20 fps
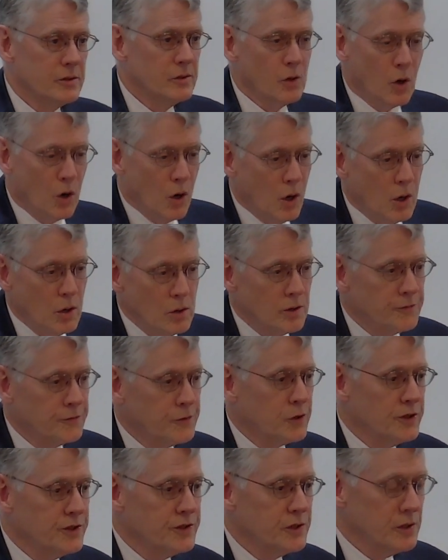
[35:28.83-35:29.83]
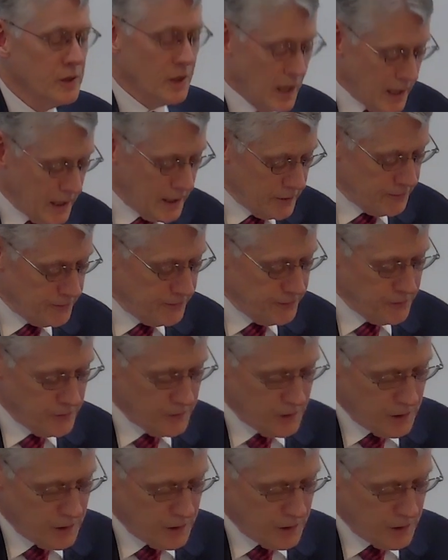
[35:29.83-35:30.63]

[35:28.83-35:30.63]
all of Christian life,